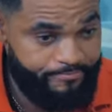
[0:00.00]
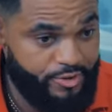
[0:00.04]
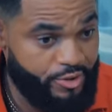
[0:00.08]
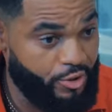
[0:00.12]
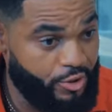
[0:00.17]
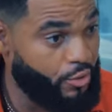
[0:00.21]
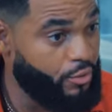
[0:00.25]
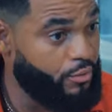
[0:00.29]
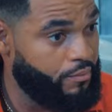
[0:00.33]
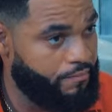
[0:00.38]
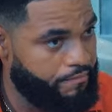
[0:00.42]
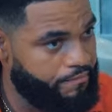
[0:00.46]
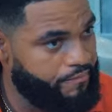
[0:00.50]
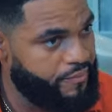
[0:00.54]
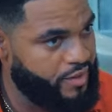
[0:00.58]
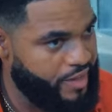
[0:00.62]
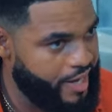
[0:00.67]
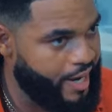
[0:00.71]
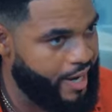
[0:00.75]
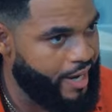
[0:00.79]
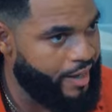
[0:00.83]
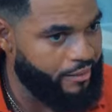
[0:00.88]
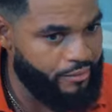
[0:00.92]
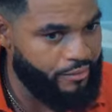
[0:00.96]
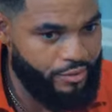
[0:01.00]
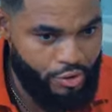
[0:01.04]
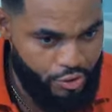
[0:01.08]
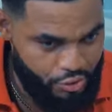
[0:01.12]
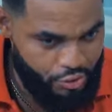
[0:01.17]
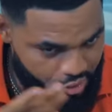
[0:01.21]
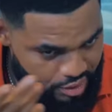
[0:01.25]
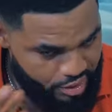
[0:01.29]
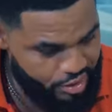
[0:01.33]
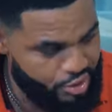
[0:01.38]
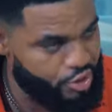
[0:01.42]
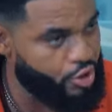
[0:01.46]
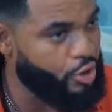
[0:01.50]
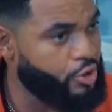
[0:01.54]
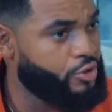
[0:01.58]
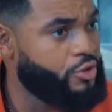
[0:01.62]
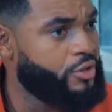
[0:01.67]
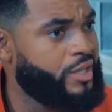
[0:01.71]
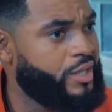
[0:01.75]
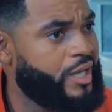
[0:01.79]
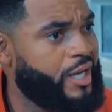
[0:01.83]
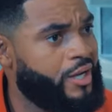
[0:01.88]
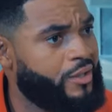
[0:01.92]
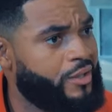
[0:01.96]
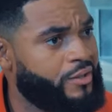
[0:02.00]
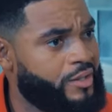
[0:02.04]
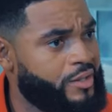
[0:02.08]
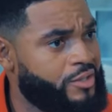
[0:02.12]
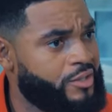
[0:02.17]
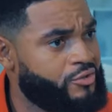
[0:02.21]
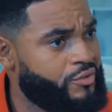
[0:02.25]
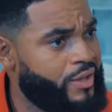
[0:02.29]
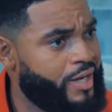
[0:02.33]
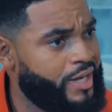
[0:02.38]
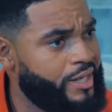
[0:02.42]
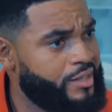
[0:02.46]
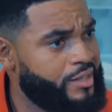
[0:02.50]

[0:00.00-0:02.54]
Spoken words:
so yeah, you can talk to the elders,